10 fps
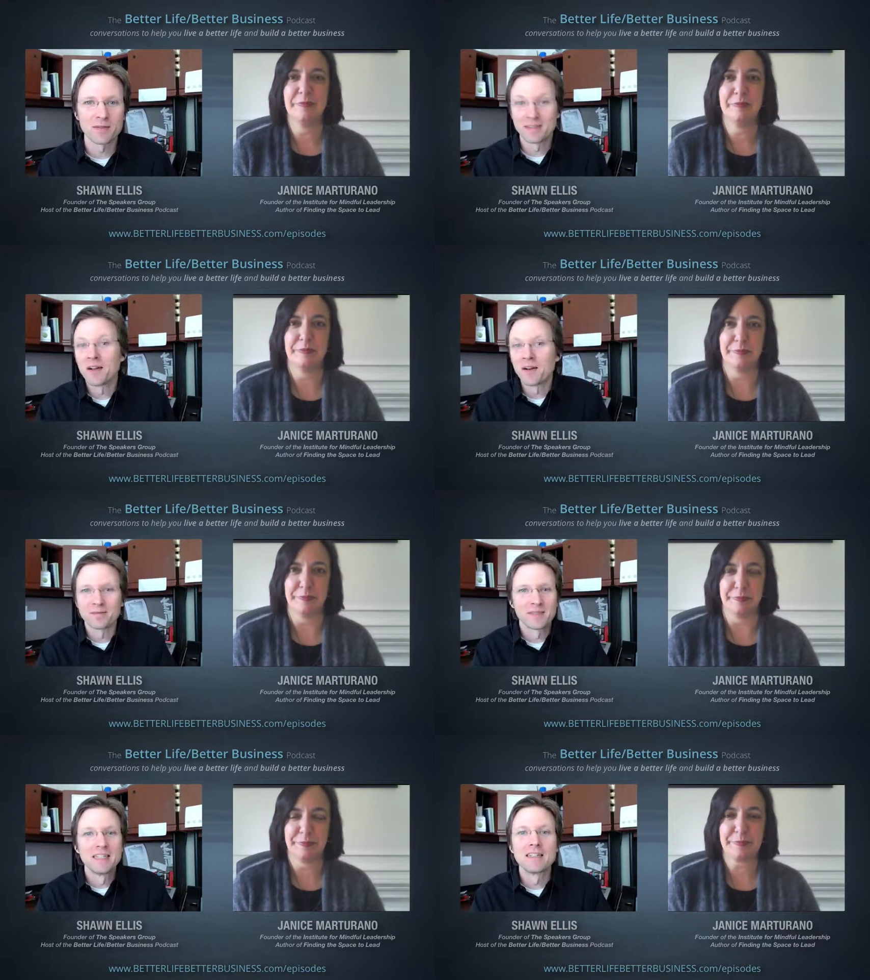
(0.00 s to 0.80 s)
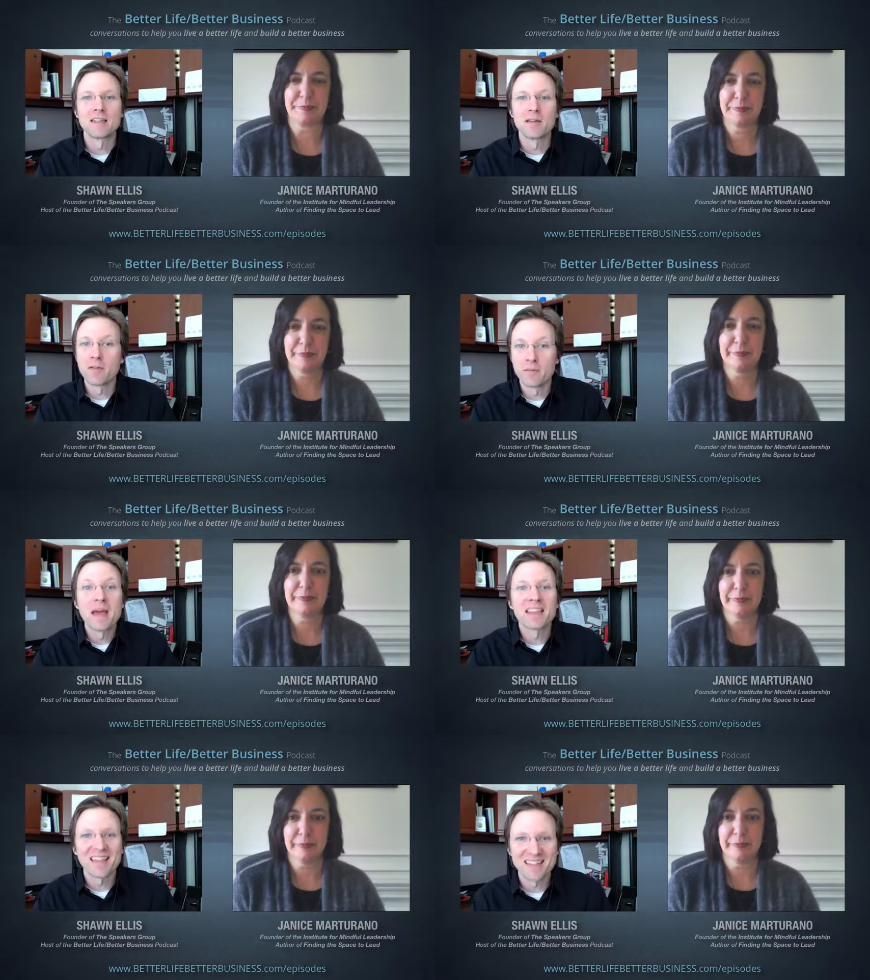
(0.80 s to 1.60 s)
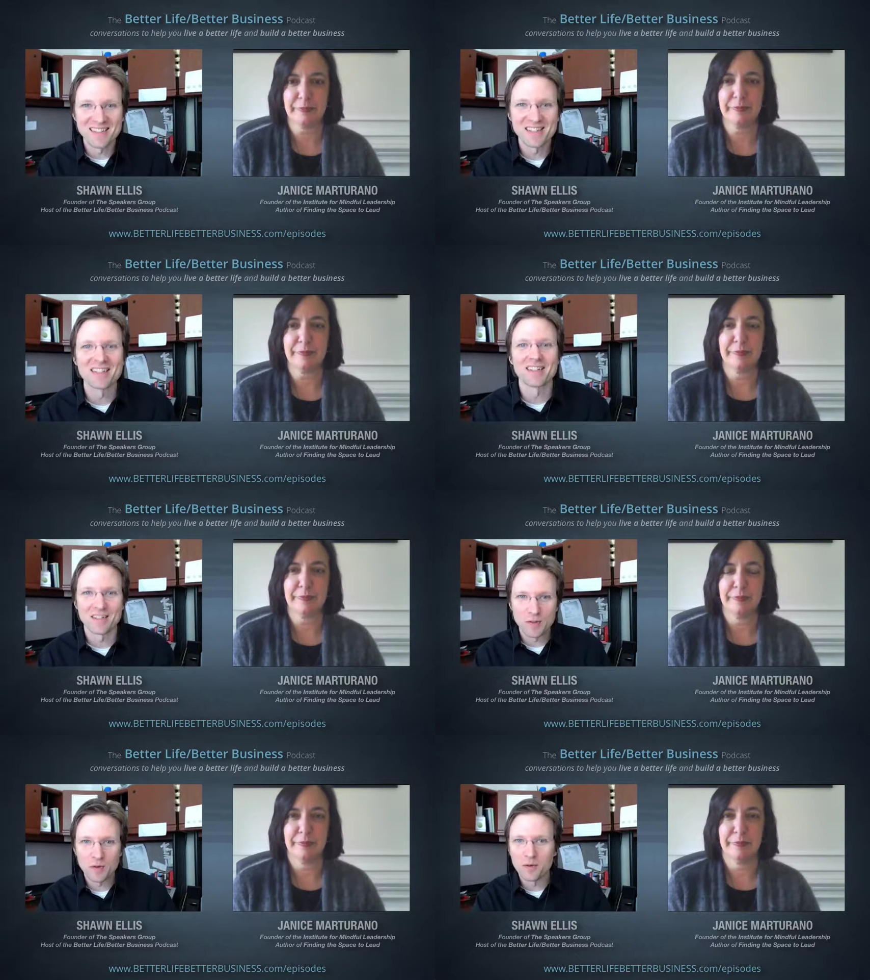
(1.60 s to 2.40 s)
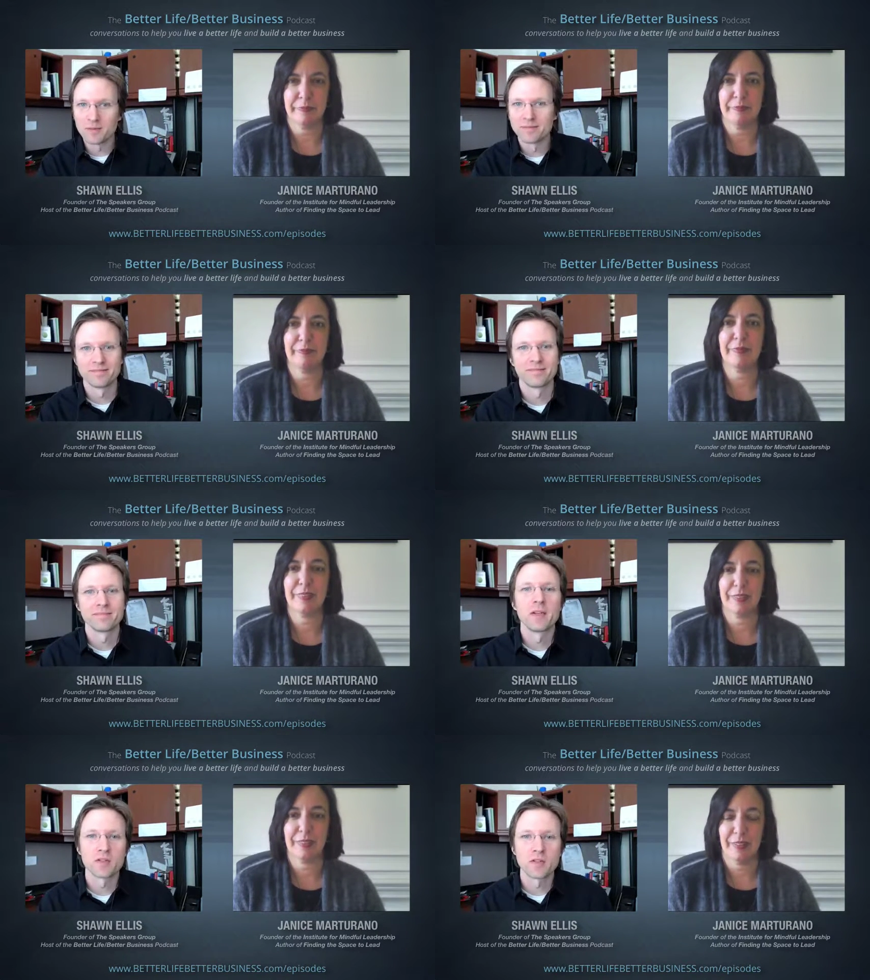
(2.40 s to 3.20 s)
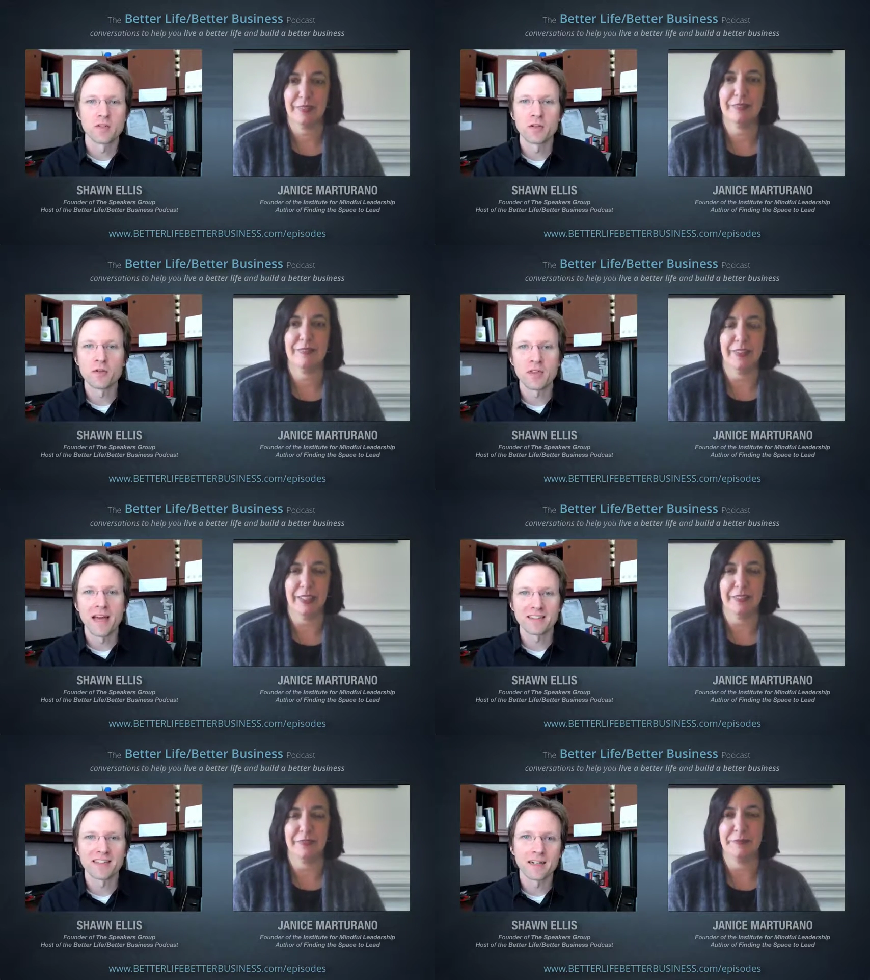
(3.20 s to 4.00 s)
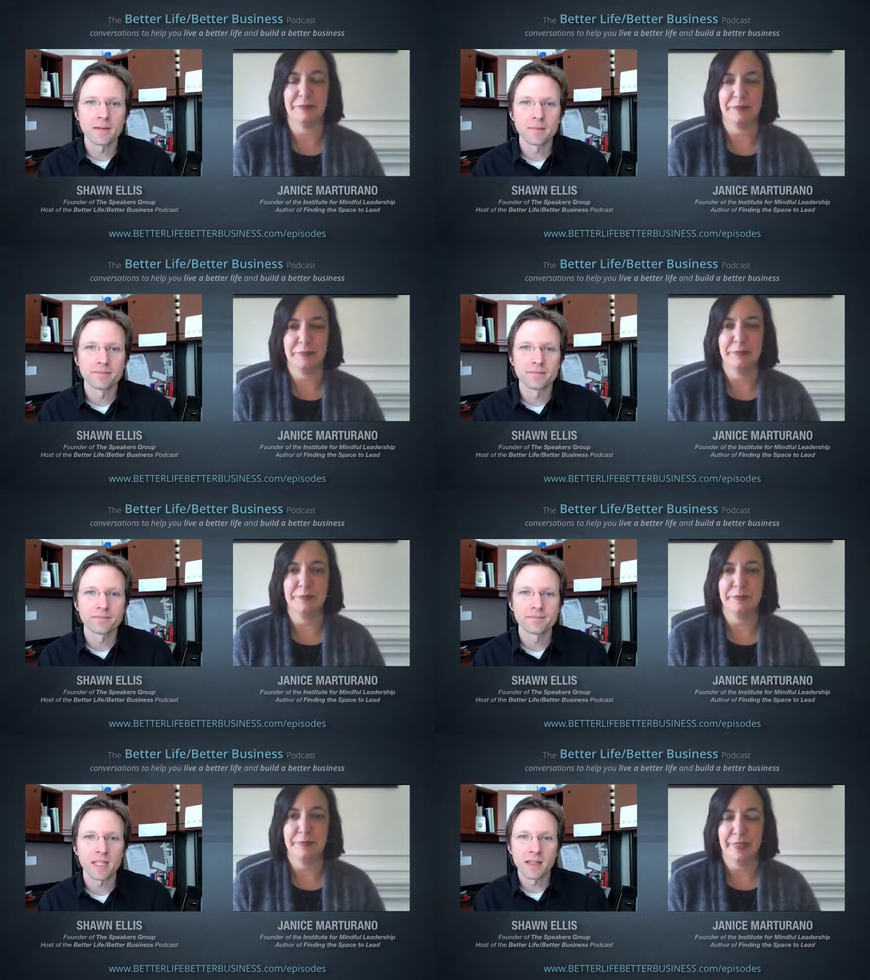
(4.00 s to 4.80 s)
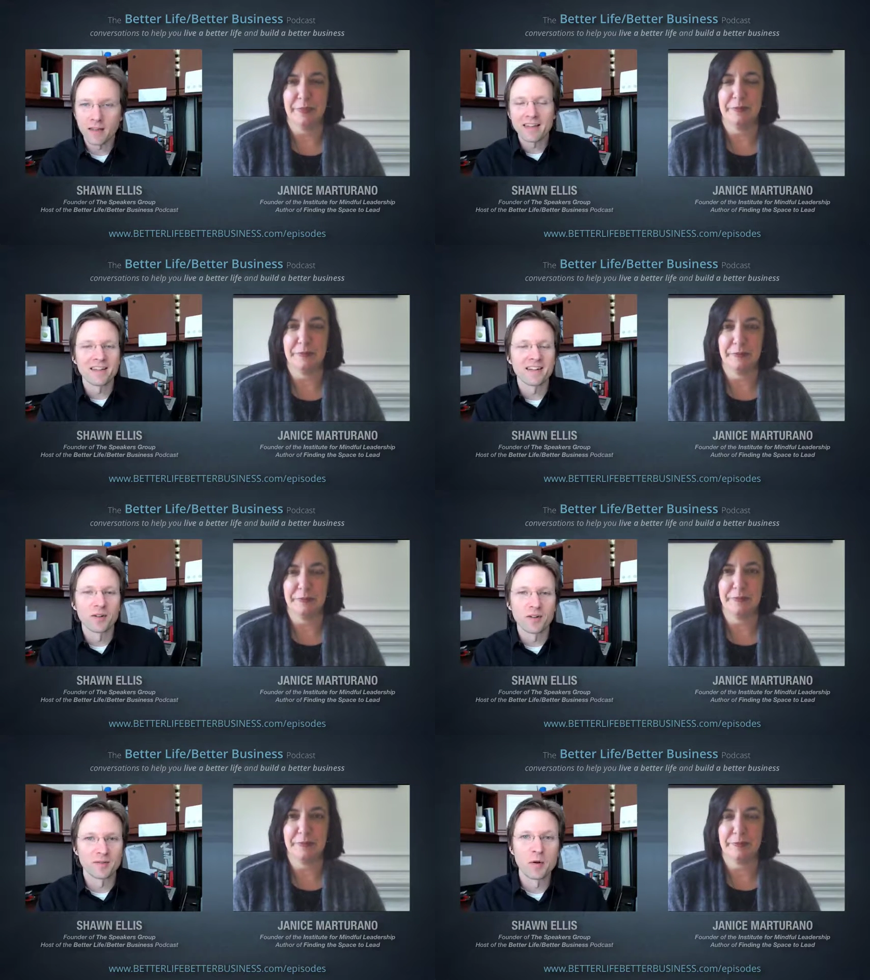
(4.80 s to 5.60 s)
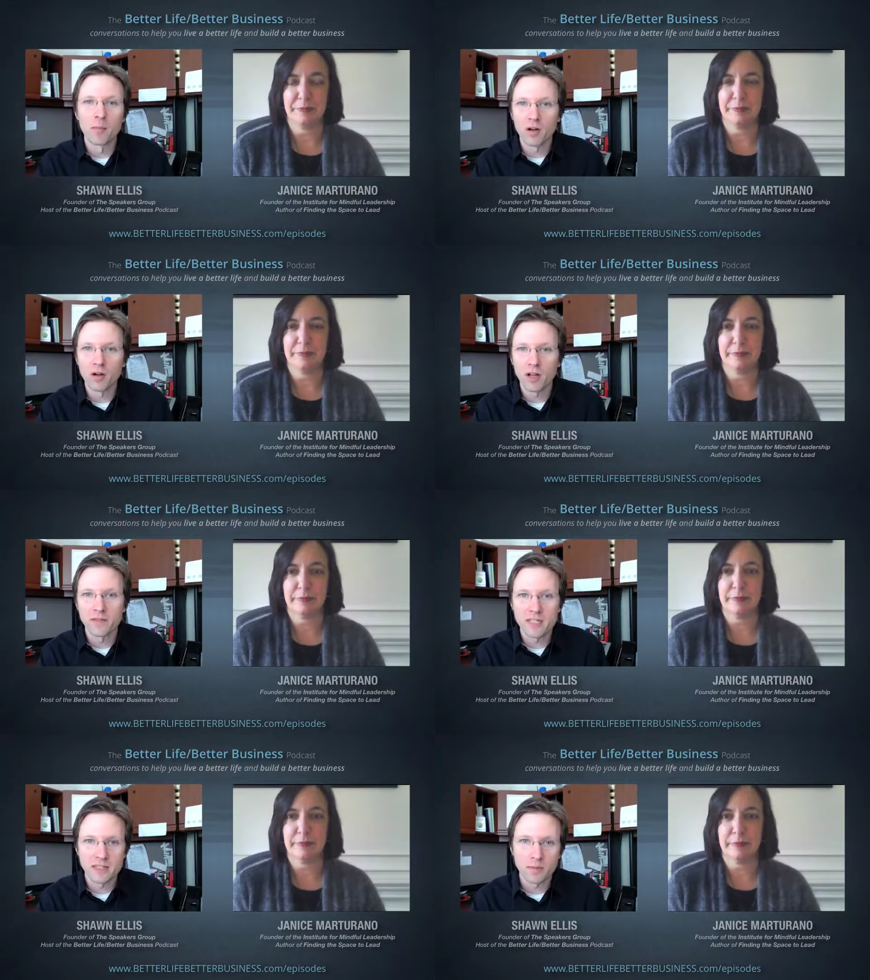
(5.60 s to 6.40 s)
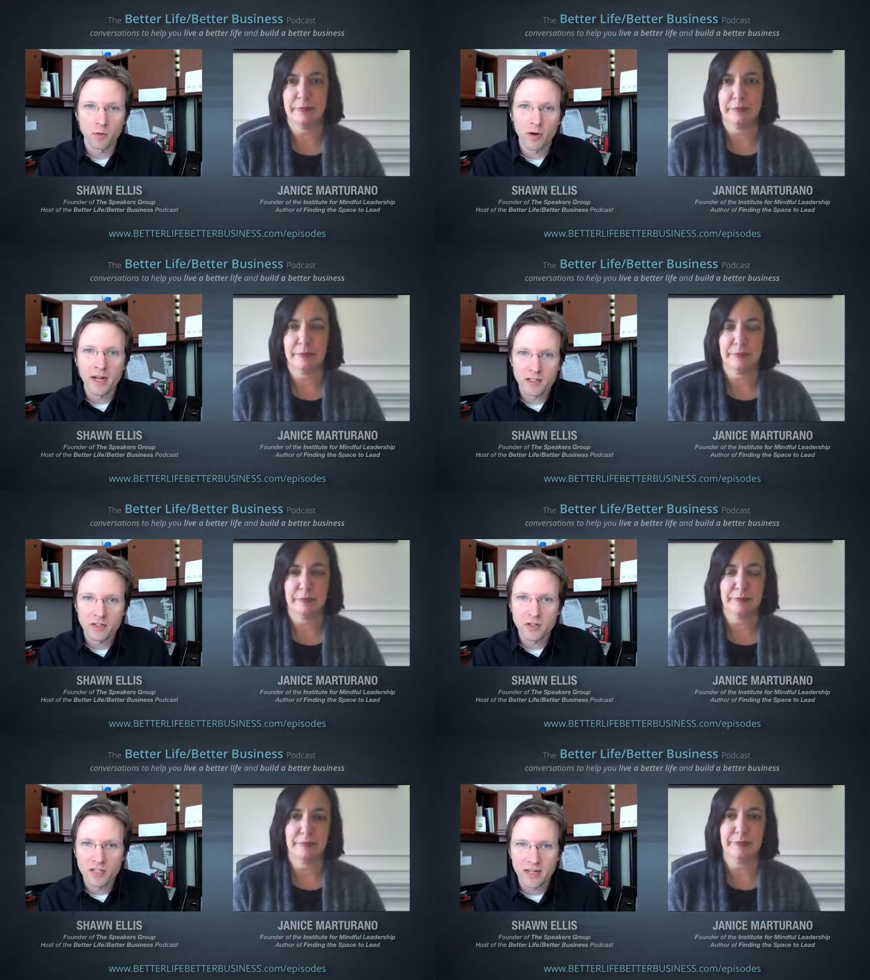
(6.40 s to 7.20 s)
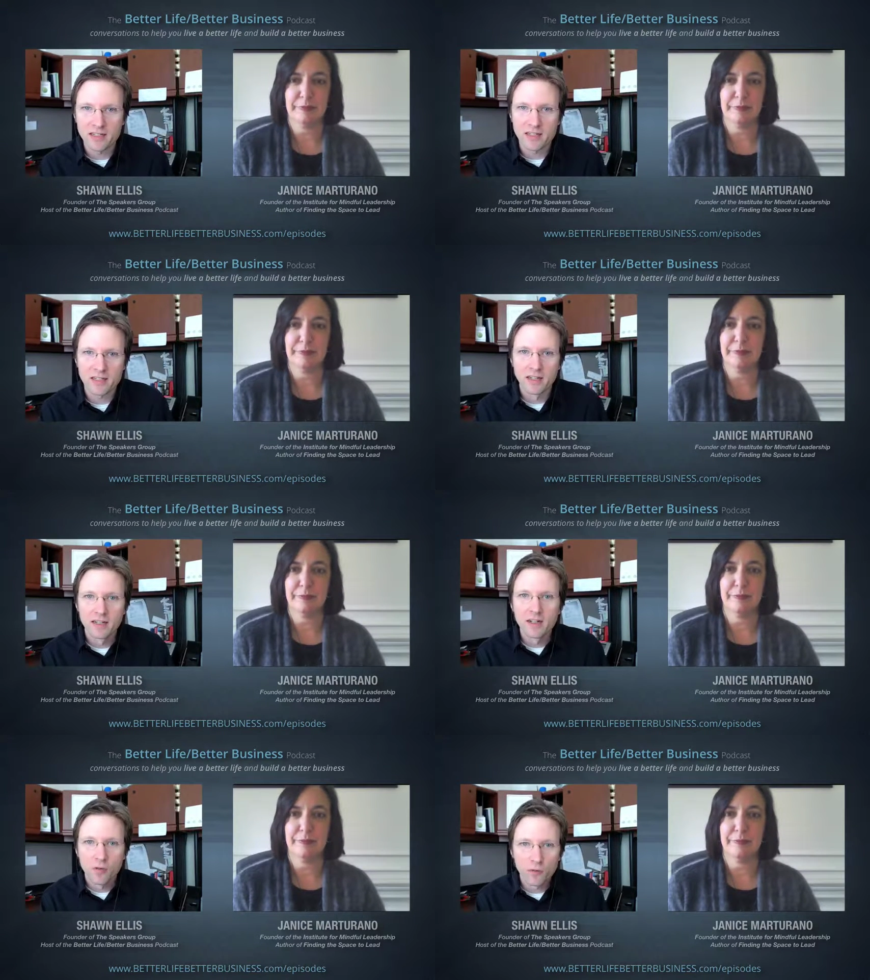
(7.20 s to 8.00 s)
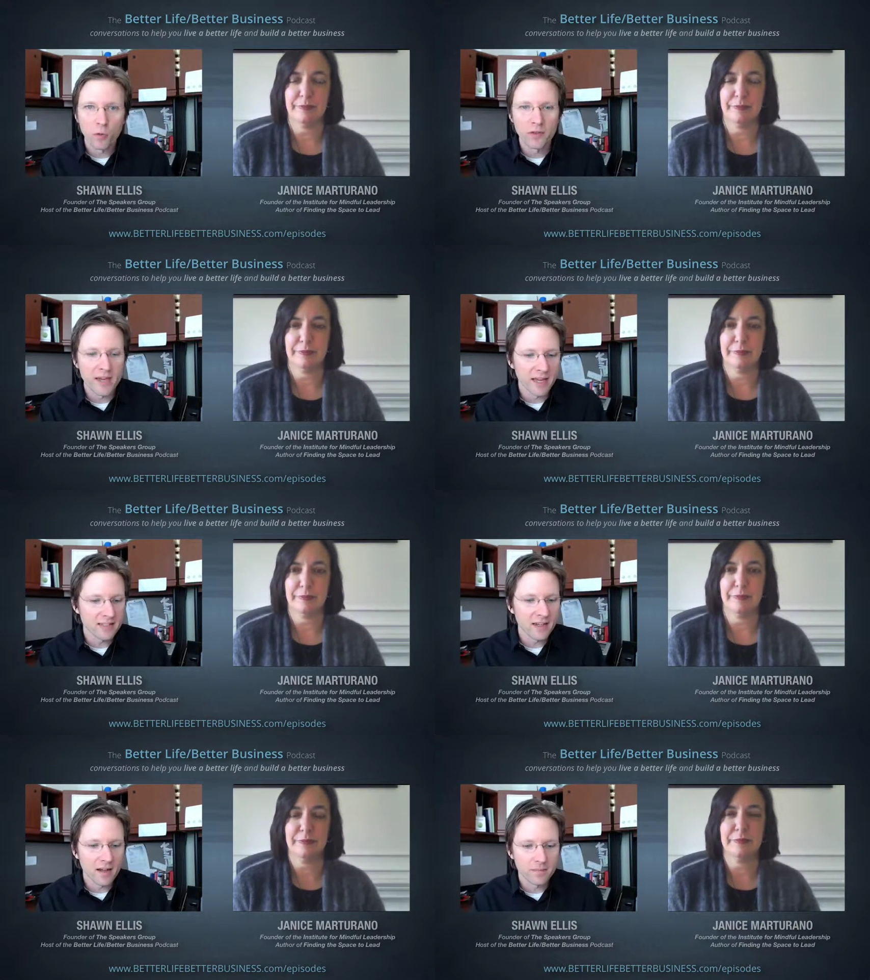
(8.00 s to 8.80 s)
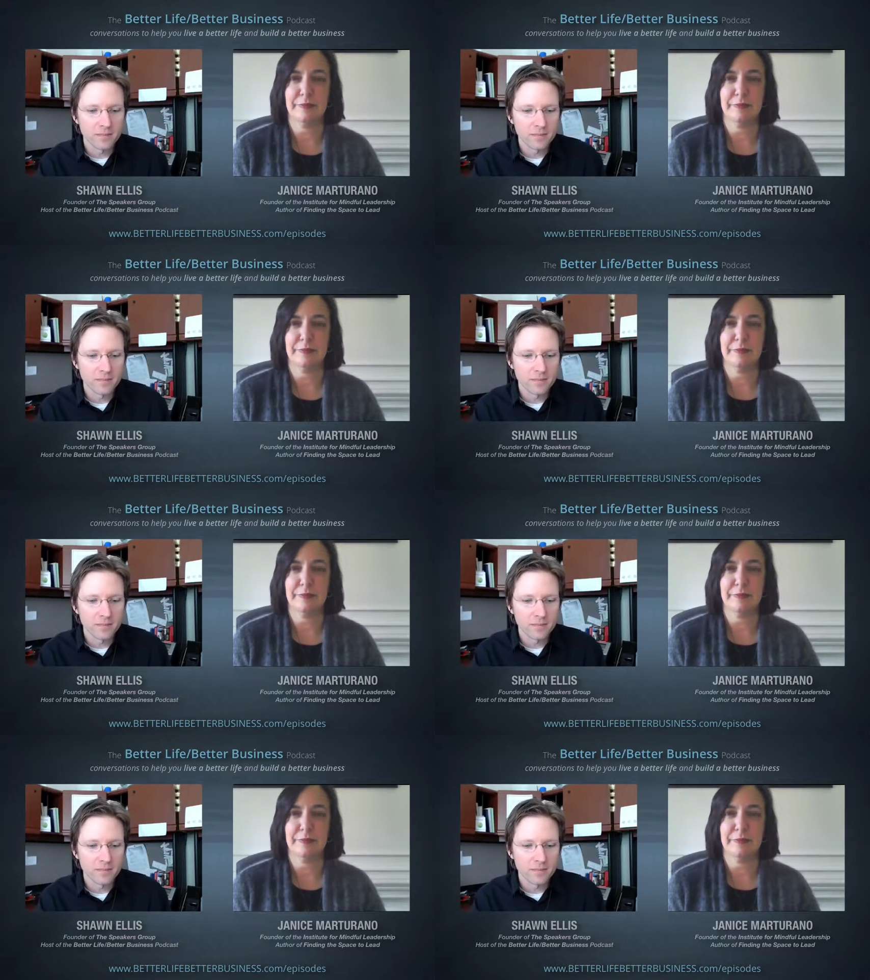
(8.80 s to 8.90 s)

Speaker 1: to you know to even make that decision to to do that um, and, and, again your your book obviously has some great exercises for that